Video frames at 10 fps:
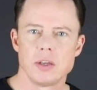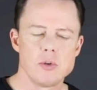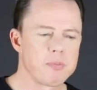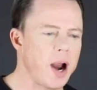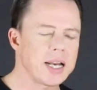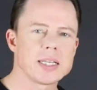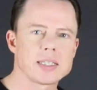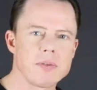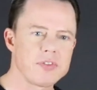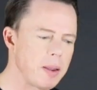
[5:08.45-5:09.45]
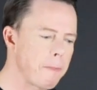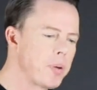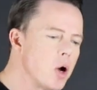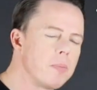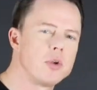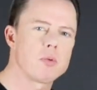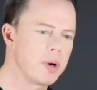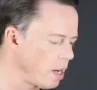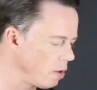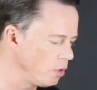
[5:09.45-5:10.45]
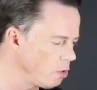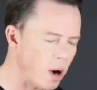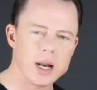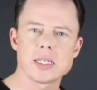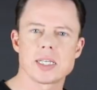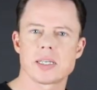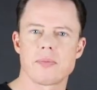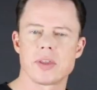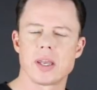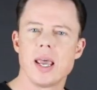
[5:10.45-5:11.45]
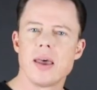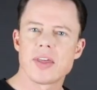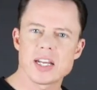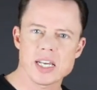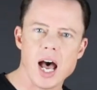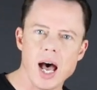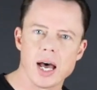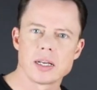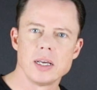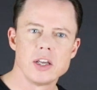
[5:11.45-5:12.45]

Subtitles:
You practice something, boom, you run into something that is hard.